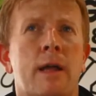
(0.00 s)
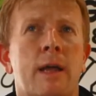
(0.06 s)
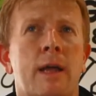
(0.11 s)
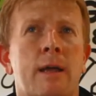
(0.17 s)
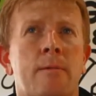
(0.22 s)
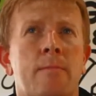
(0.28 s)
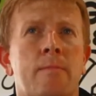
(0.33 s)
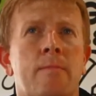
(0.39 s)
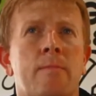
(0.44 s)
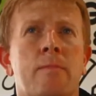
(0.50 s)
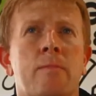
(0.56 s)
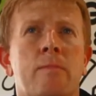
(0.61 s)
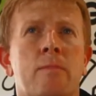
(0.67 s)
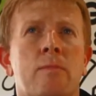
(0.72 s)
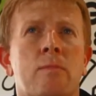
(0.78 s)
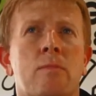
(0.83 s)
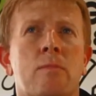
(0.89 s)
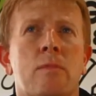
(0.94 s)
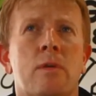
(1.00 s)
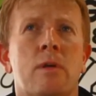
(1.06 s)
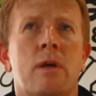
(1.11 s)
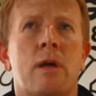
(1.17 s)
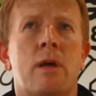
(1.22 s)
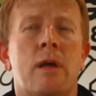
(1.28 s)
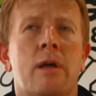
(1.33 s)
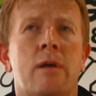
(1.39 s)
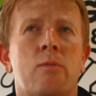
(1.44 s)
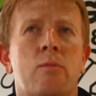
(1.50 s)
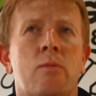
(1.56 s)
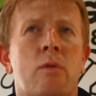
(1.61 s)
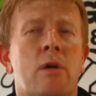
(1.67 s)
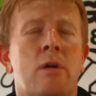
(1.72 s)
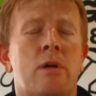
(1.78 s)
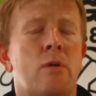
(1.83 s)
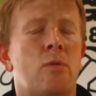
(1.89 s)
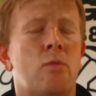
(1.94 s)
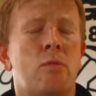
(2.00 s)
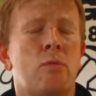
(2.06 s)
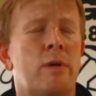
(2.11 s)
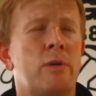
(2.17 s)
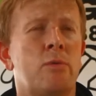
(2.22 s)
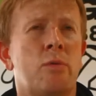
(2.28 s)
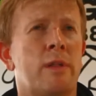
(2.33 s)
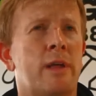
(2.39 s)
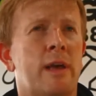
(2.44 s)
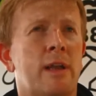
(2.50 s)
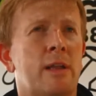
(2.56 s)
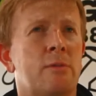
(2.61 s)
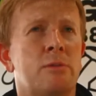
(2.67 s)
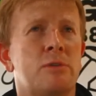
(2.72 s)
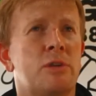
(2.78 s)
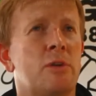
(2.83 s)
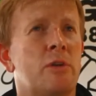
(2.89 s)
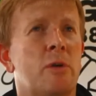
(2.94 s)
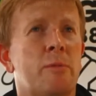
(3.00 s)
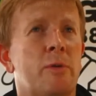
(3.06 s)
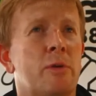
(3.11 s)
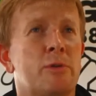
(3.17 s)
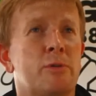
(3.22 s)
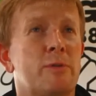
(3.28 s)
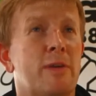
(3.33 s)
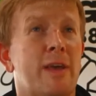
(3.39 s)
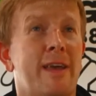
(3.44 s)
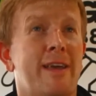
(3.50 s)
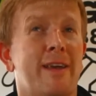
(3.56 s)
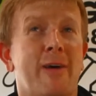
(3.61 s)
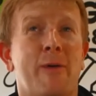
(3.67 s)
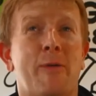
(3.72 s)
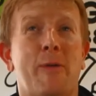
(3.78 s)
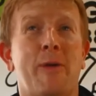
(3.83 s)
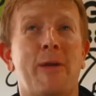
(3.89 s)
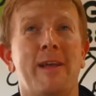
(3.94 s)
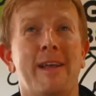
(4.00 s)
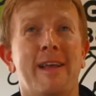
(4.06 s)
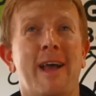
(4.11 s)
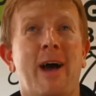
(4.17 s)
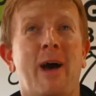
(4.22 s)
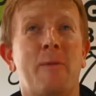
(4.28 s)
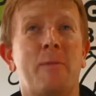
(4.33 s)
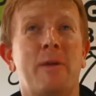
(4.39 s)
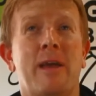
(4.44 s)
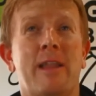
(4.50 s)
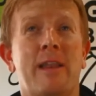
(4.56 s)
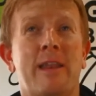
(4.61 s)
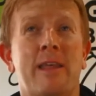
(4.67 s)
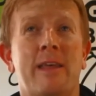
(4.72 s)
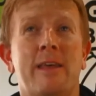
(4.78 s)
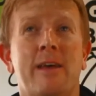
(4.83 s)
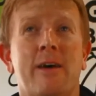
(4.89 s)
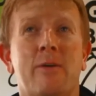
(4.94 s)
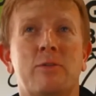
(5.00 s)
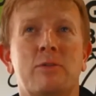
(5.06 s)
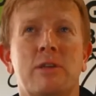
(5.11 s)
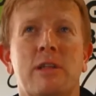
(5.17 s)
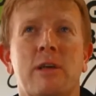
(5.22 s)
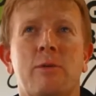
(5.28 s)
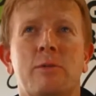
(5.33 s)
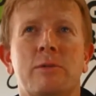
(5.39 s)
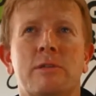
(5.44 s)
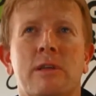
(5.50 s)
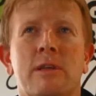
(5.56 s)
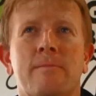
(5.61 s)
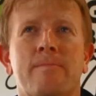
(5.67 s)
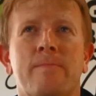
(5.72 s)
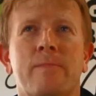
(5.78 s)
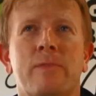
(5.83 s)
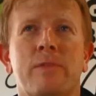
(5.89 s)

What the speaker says: I wonder what the hell he was doing. I'll be honest with you. obviously, that was So